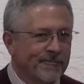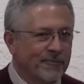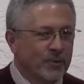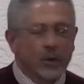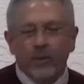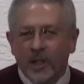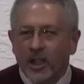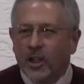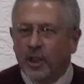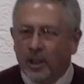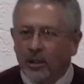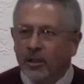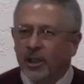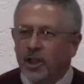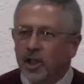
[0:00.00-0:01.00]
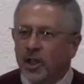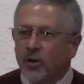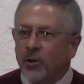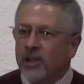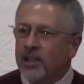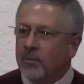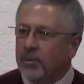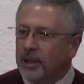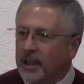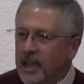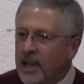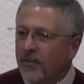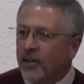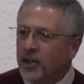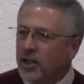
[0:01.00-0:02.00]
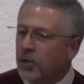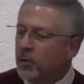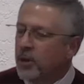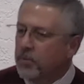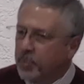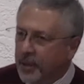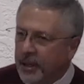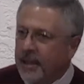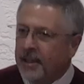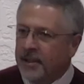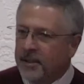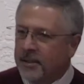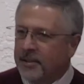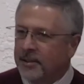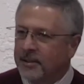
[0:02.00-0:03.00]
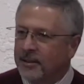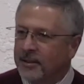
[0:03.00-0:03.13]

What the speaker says: We would encourage you as a believer to repent